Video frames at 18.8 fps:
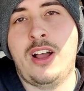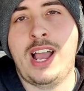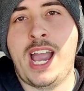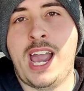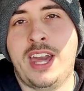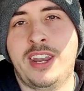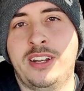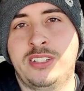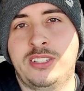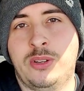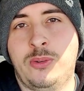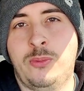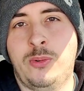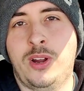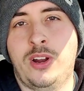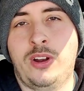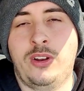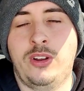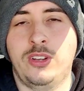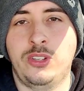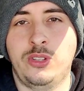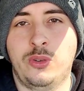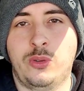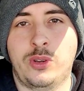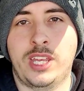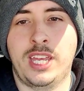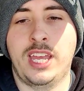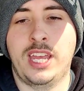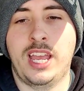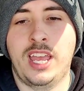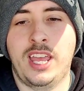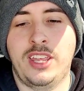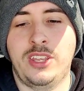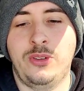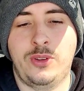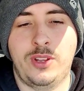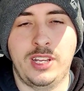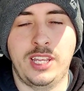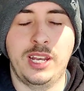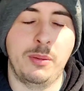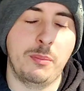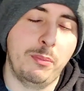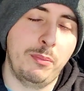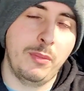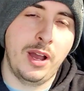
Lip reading: added to where you can get